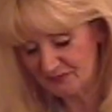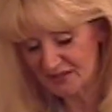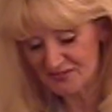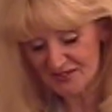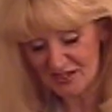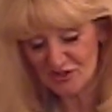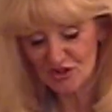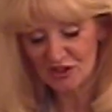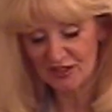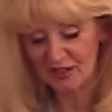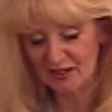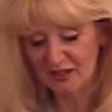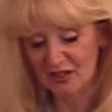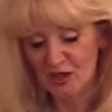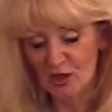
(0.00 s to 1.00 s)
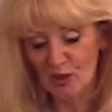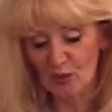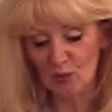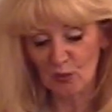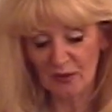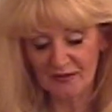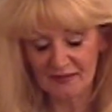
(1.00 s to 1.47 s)
essentially
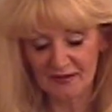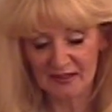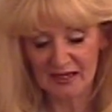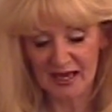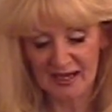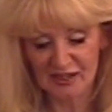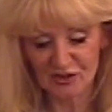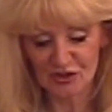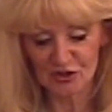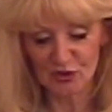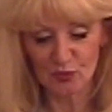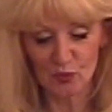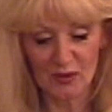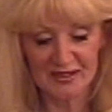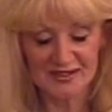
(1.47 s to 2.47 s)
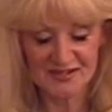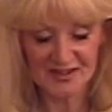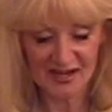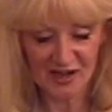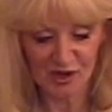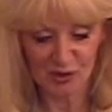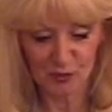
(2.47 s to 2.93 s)
what the attitude was
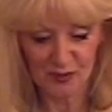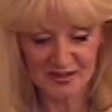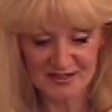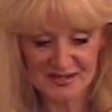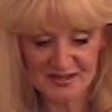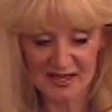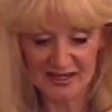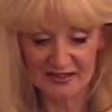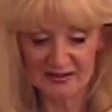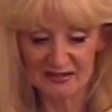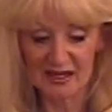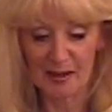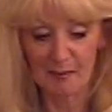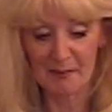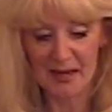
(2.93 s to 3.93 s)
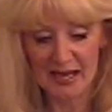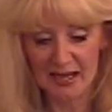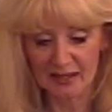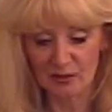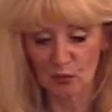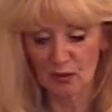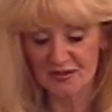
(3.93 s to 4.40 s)
there was that a
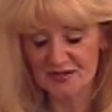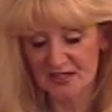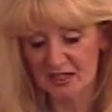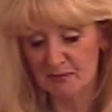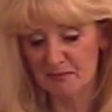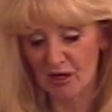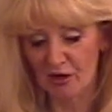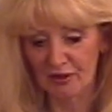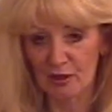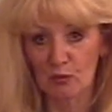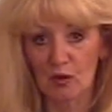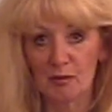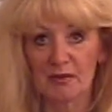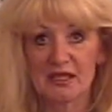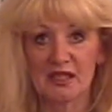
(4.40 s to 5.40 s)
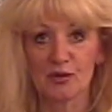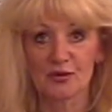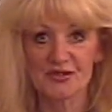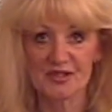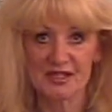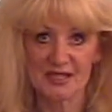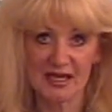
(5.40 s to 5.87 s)
man, once he had married a woman, he
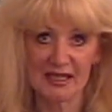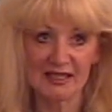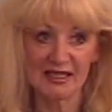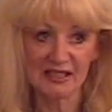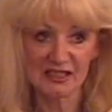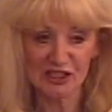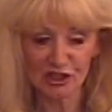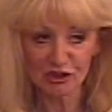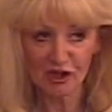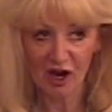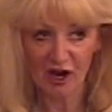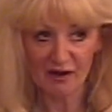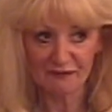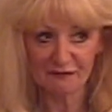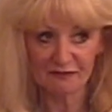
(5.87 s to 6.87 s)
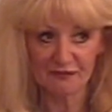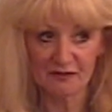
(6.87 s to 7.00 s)
was to take a year off